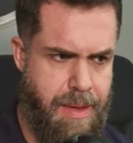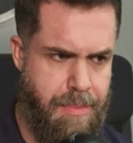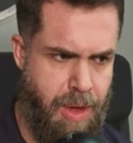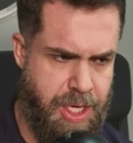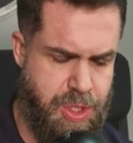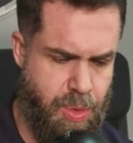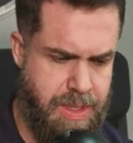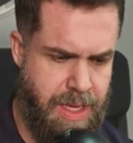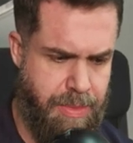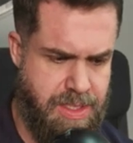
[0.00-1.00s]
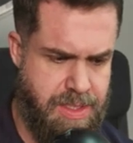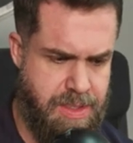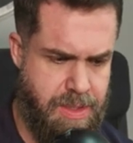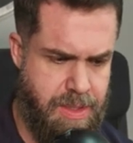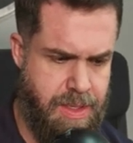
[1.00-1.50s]
my shortcomings.
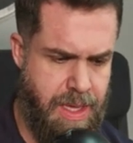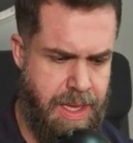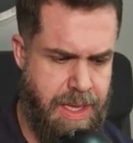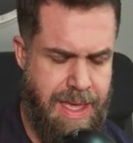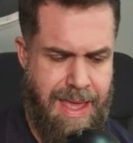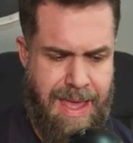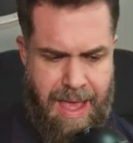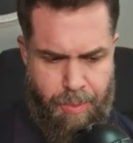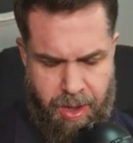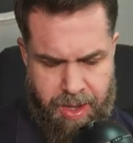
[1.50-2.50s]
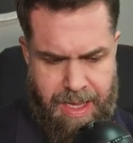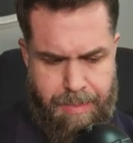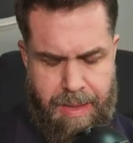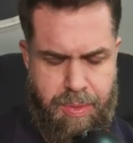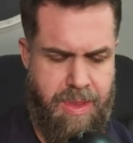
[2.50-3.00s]
Okay, and what I
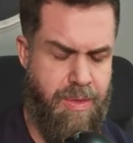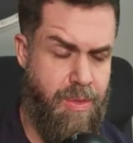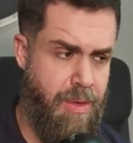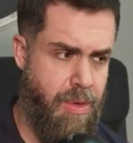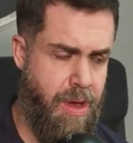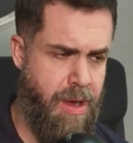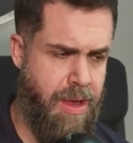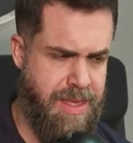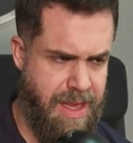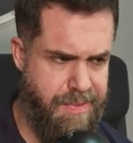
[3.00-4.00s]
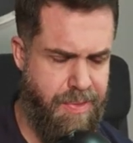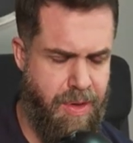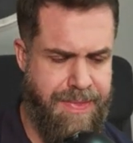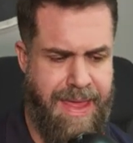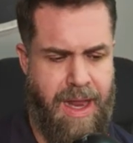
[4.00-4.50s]
come up with, I
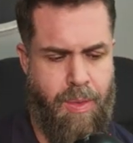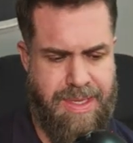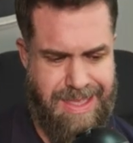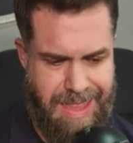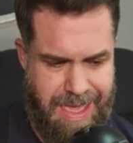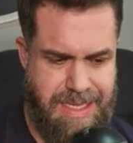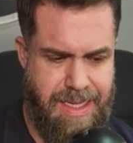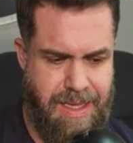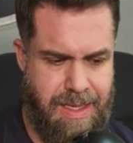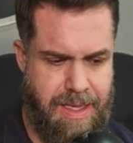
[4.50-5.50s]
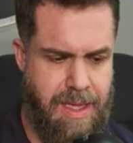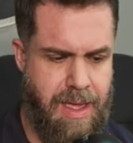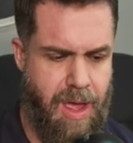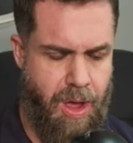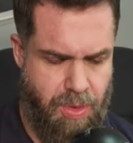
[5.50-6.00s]
identified that I was lazy,
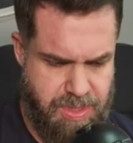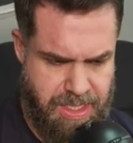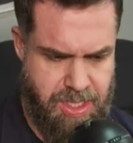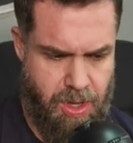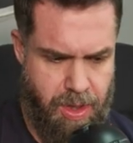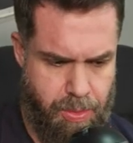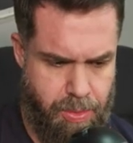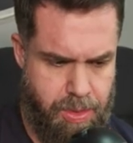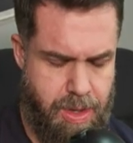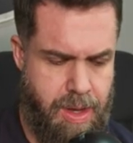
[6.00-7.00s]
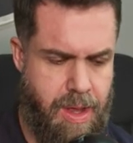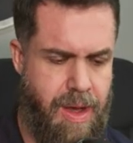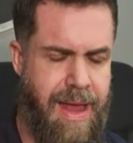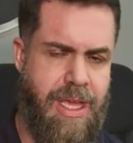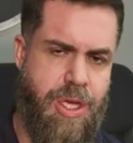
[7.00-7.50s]
I was entitled,
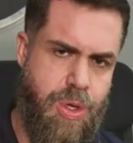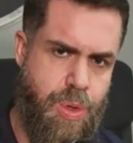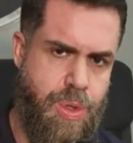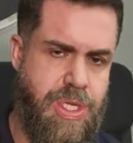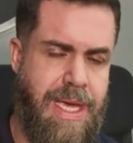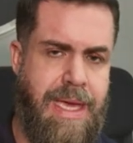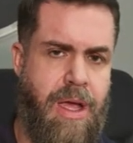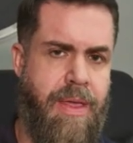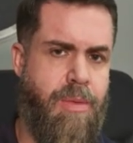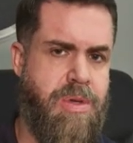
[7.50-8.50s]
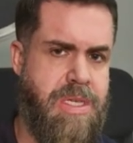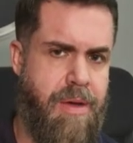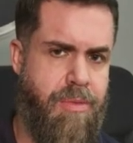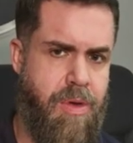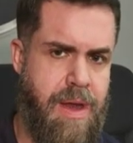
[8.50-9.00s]
I had a huge ego that was
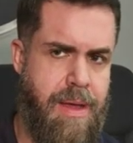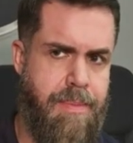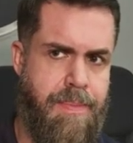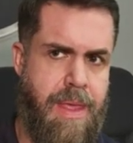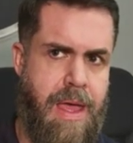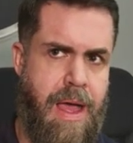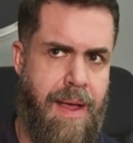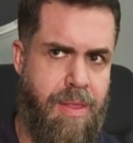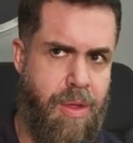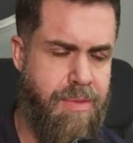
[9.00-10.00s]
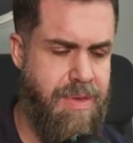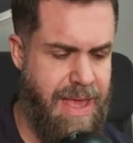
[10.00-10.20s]
covering up a lot of